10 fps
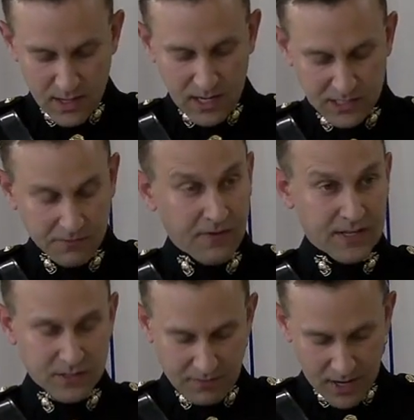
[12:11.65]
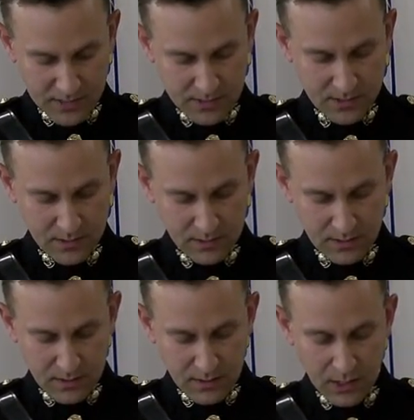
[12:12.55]
in defense of us,
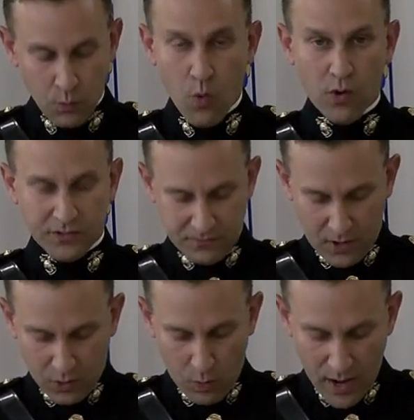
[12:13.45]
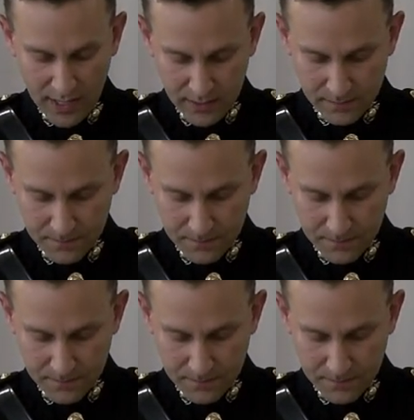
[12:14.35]
in wars far away.